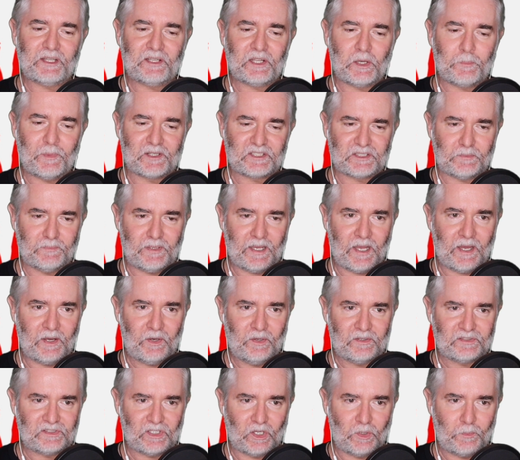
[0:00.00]
know much about
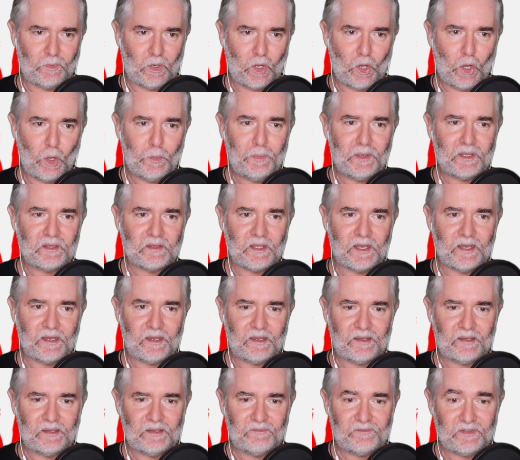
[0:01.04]
her. So I'm hoping
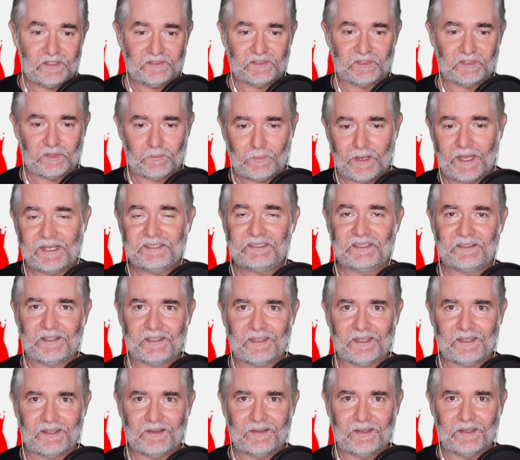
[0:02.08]
that if this is amazing,
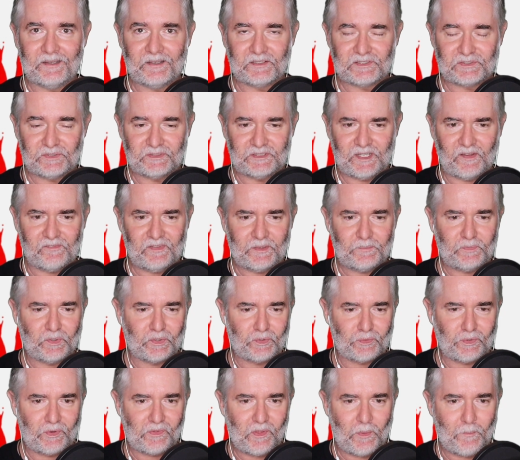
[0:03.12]
that it should definitely put
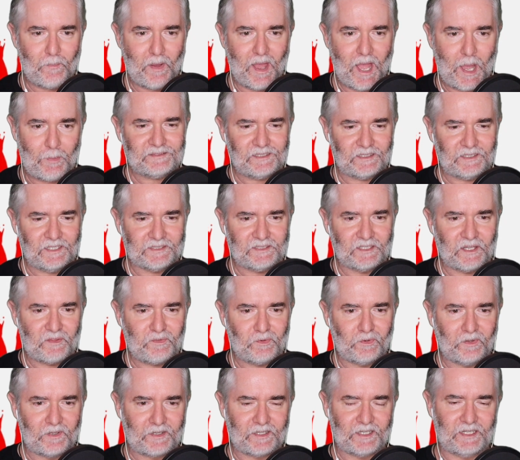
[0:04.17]
her on the map. I'd like to go
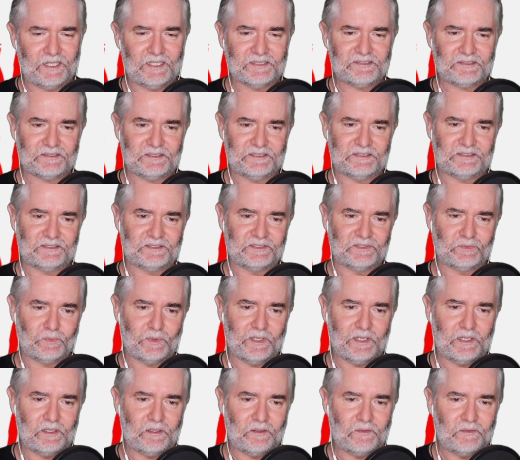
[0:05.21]
through the cast list as
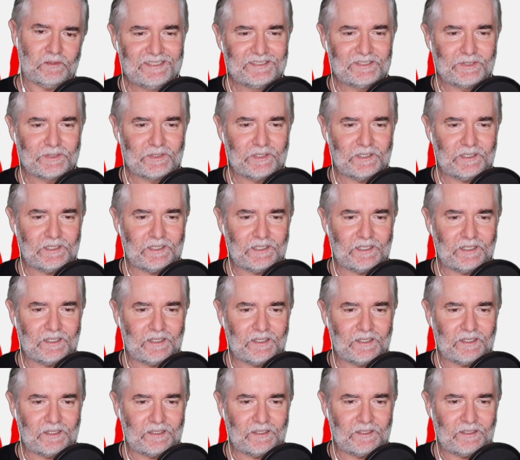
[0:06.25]
well. So we've got
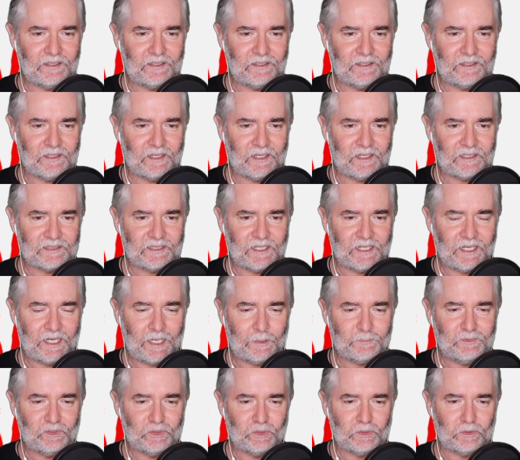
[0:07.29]
Yahya
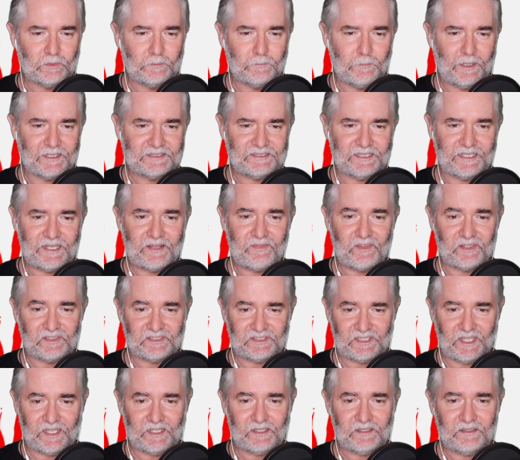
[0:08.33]
Abdul-Mateen
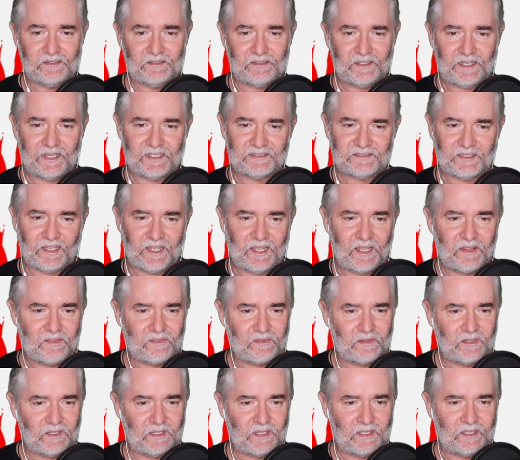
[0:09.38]
II as
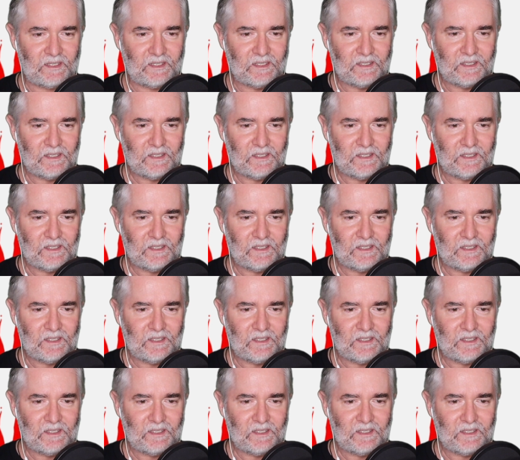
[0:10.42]
Anthony,